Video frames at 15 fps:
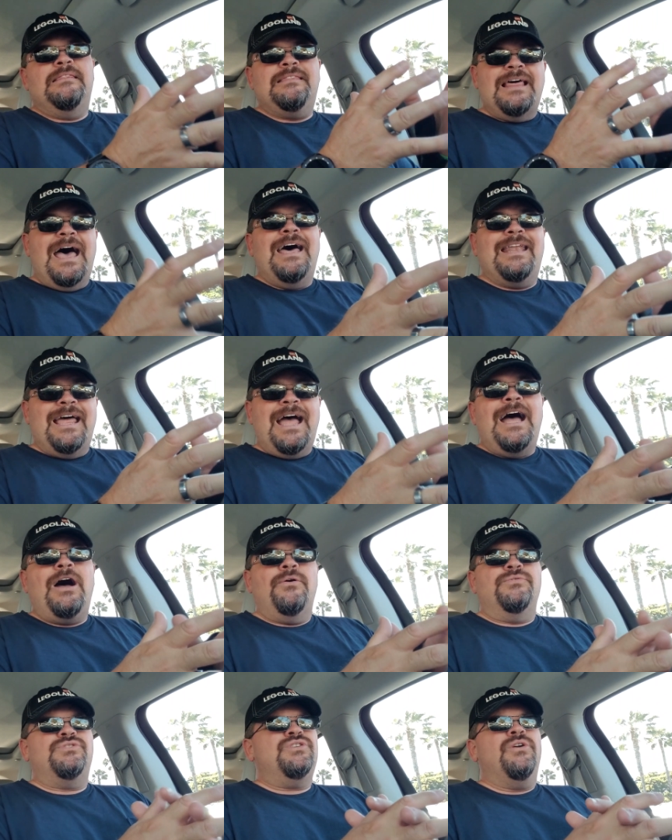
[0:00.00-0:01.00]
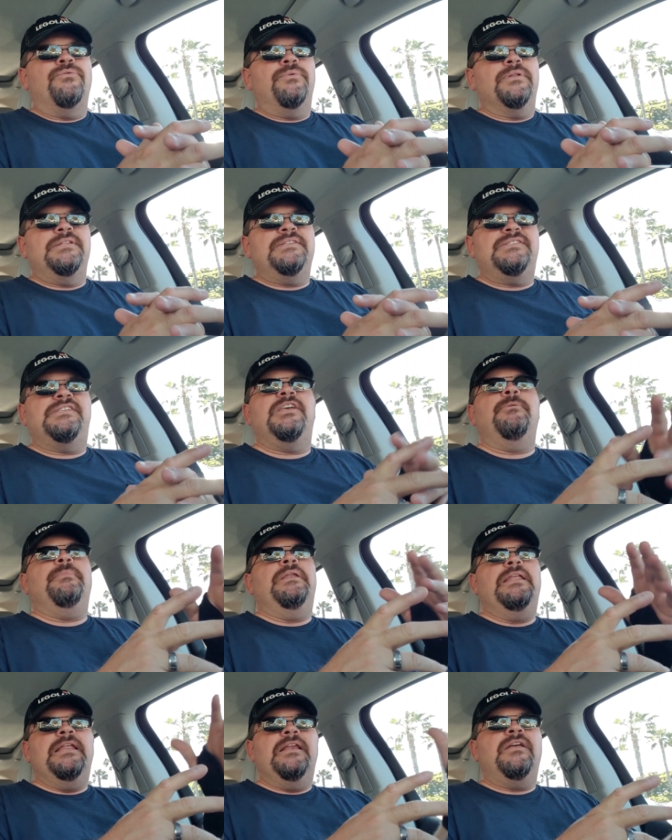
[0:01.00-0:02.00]
that house. You don't really see him
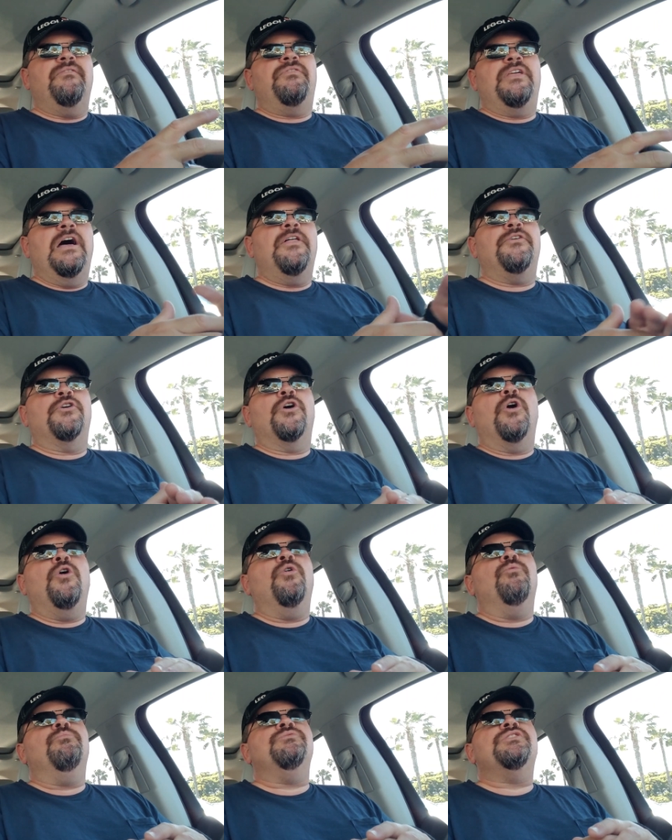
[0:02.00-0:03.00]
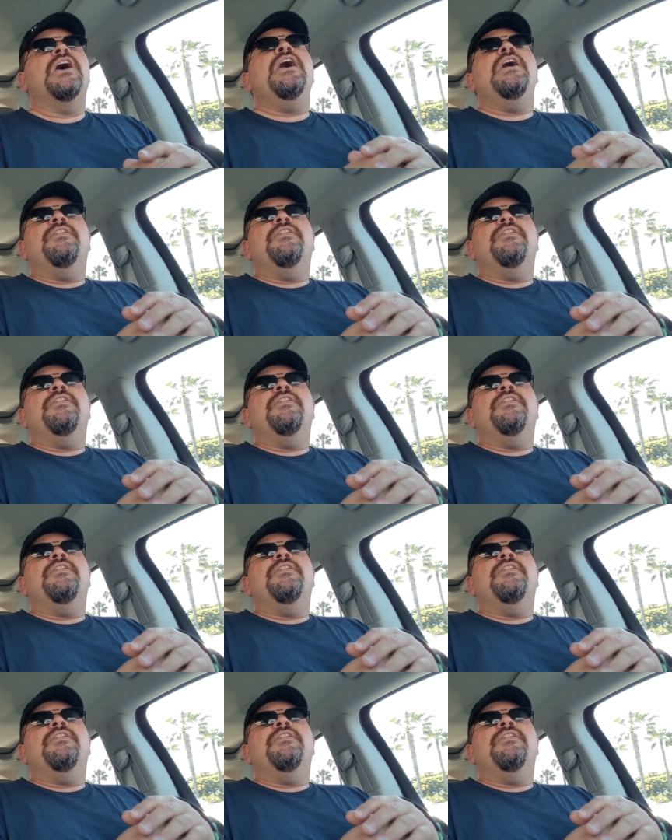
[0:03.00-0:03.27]
in any of the other homes.